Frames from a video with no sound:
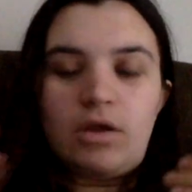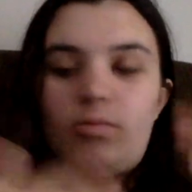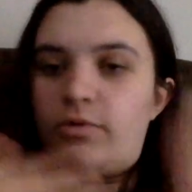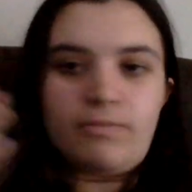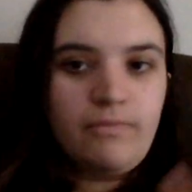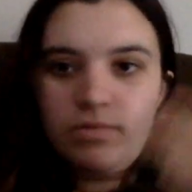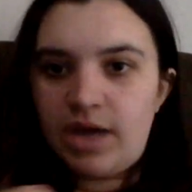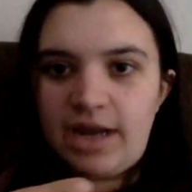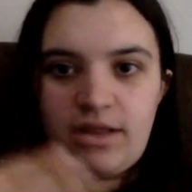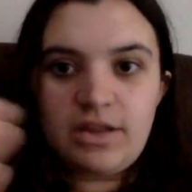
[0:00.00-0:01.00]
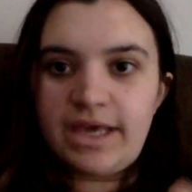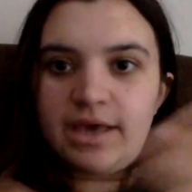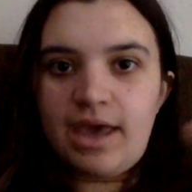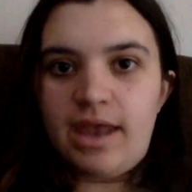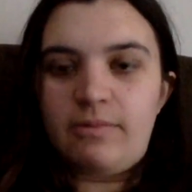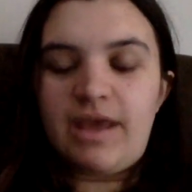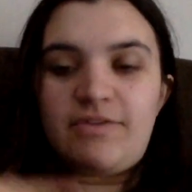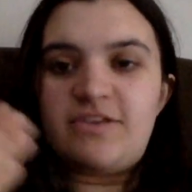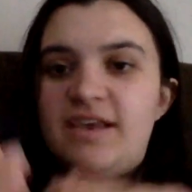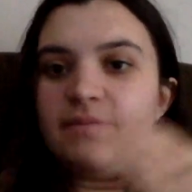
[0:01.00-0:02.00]
we're kind of click, and we have
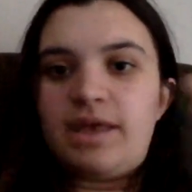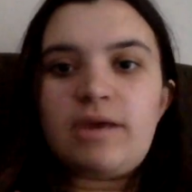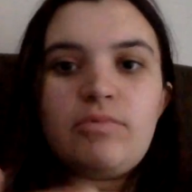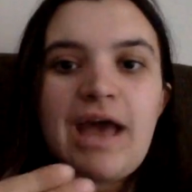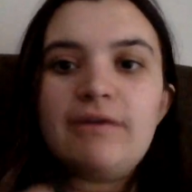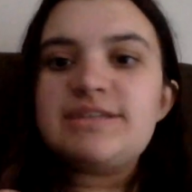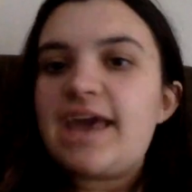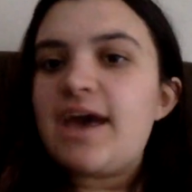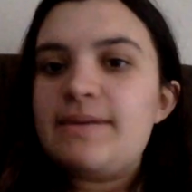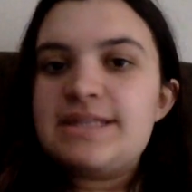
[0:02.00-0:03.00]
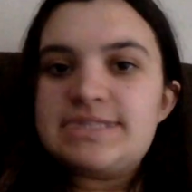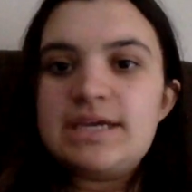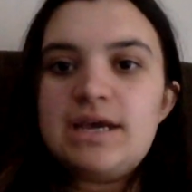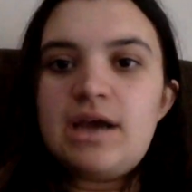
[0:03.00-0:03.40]
the same, housing habits.